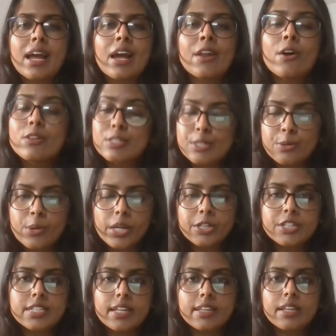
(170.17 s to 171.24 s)
And also while
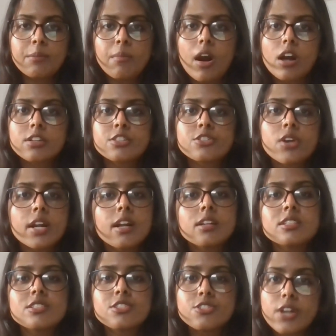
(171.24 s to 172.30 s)
you're taking mocks, try not
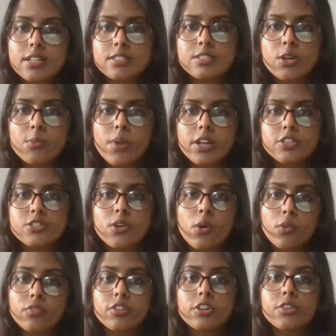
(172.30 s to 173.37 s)
to stress so much
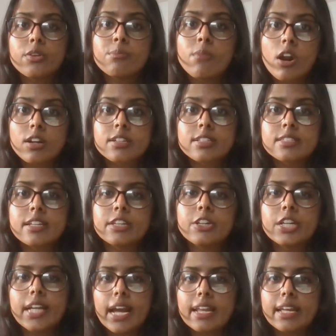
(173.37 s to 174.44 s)
over the marks that
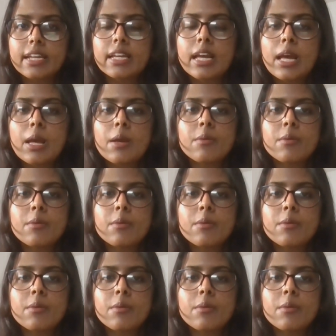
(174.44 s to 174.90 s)
you're getting